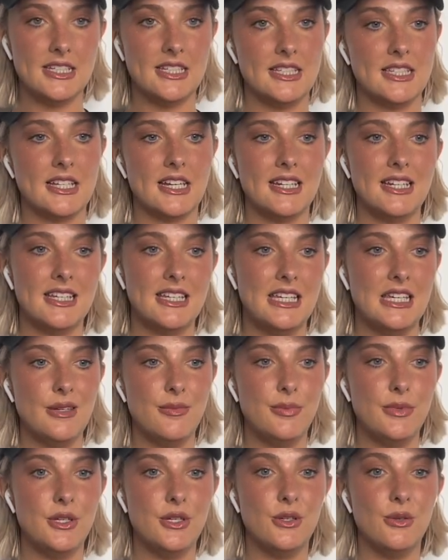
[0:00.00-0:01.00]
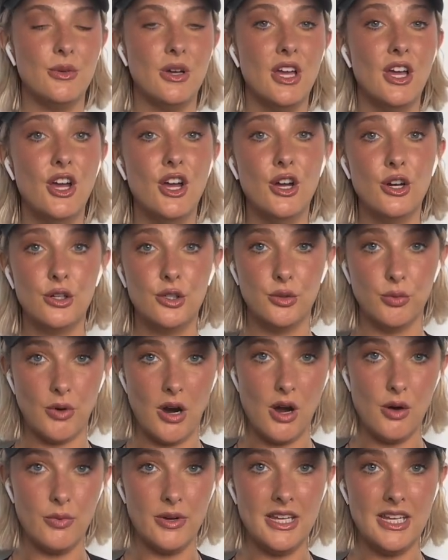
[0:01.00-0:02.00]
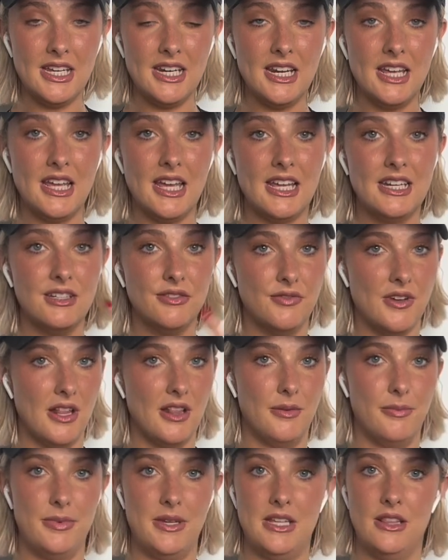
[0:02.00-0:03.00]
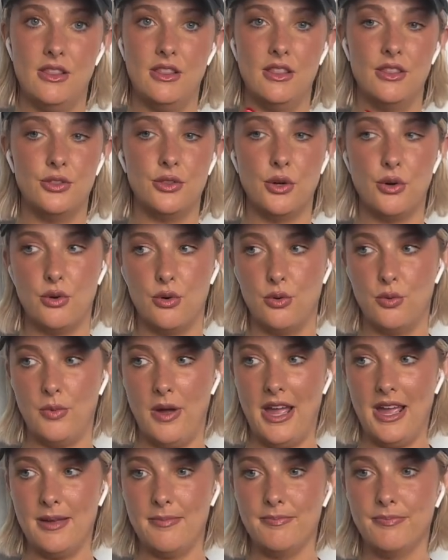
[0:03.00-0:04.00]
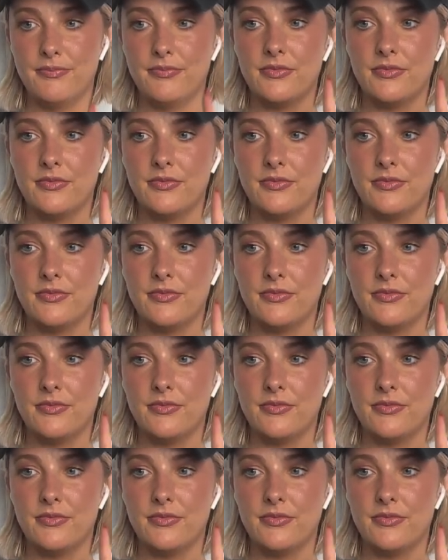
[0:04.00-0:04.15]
It's going to keep you growing and developing the whole way.